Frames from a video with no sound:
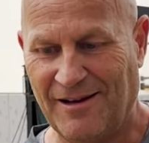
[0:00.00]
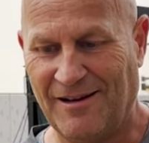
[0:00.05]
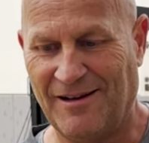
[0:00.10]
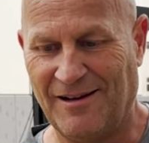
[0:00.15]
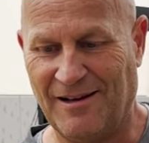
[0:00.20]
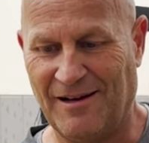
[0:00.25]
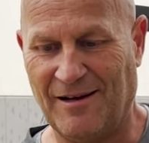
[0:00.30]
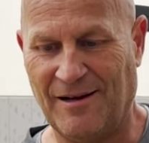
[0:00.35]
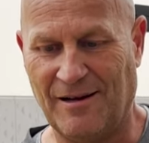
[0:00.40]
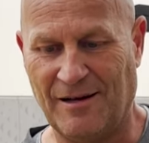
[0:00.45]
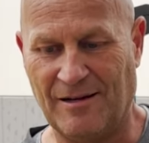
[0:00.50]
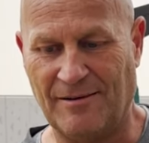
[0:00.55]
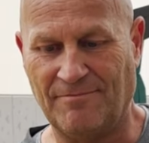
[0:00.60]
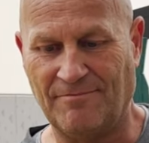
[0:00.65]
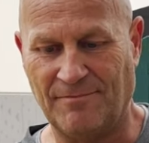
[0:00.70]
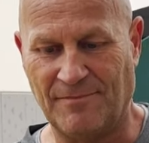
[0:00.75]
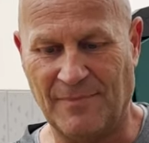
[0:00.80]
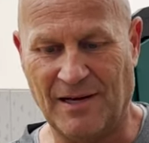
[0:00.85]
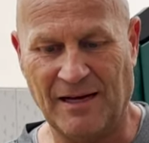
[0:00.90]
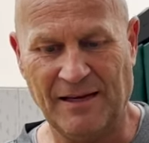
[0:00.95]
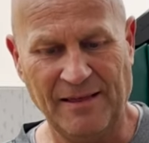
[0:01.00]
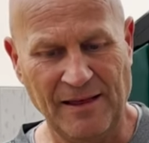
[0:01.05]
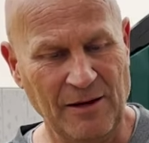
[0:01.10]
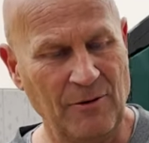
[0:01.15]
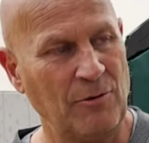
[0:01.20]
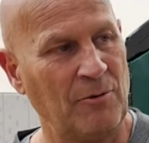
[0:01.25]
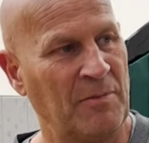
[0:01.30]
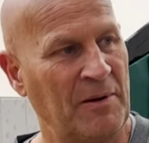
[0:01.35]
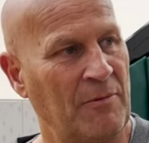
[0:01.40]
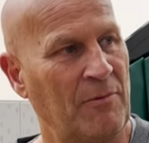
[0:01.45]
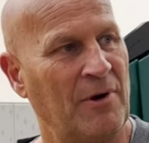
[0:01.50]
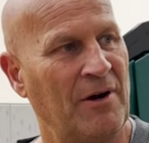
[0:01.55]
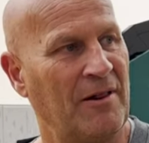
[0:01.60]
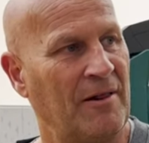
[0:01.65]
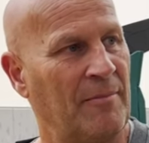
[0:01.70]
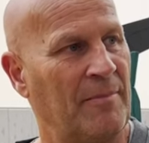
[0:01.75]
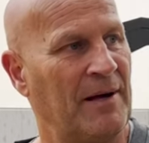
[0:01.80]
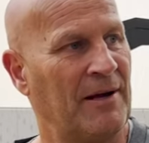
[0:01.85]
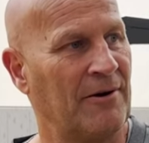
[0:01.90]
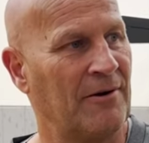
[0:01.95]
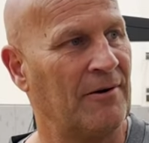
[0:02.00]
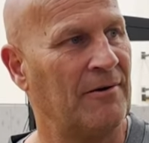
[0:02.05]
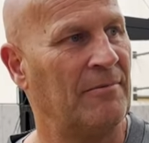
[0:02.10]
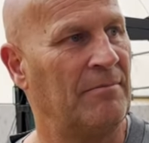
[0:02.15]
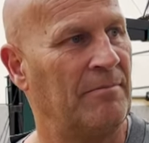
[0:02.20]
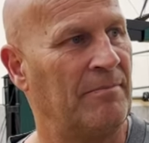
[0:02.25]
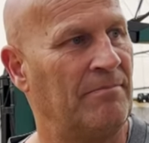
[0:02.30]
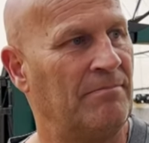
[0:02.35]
I think will be one of the better